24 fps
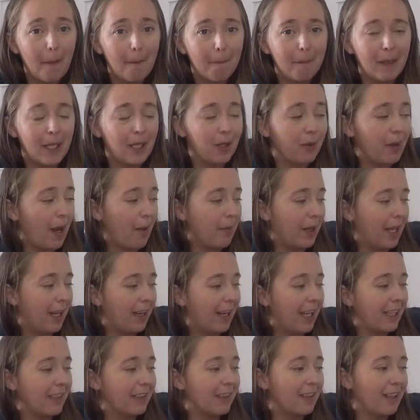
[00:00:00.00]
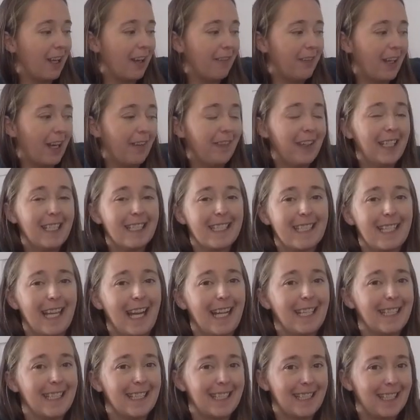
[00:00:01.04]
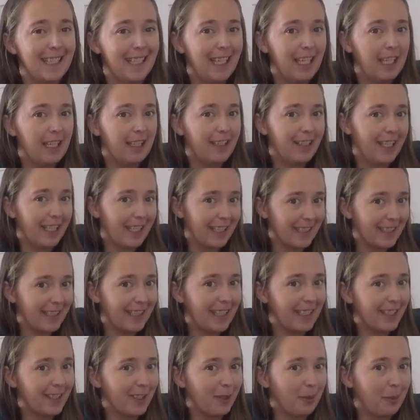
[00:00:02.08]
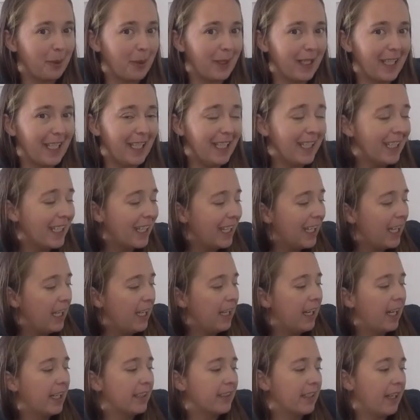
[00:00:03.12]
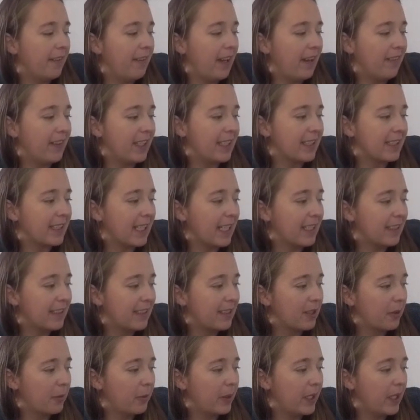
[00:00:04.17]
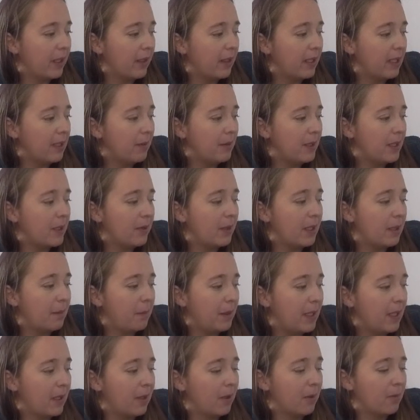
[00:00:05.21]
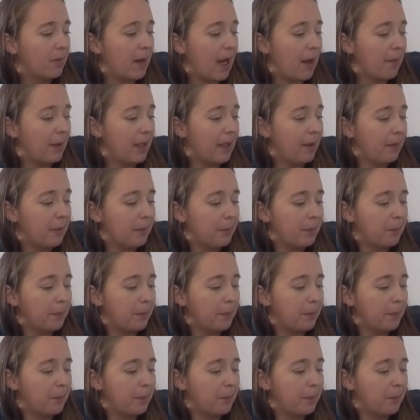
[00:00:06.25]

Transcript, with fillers: Peter Rabbit, and I love having sets. Like, isn't that so pretty? I love having sets. So we are going to be doing Peter Rabbit.